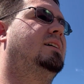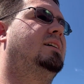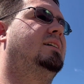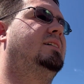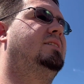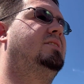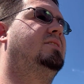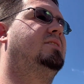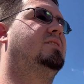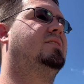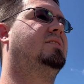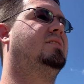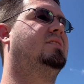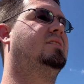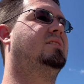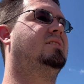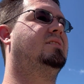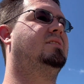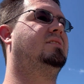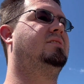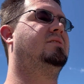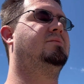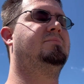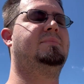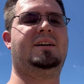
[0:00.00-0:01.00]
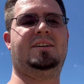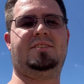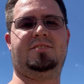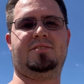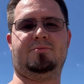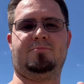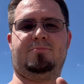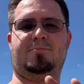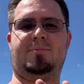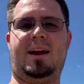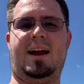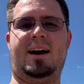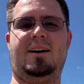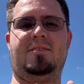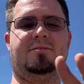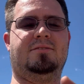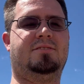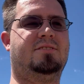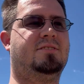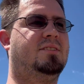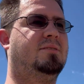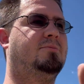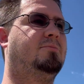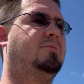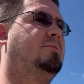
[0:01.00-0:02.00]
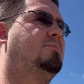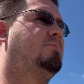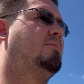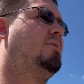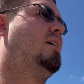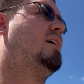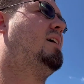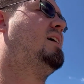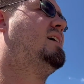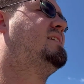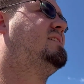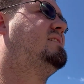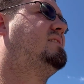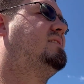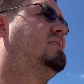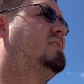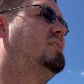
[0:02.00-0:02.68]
your major routes that we run,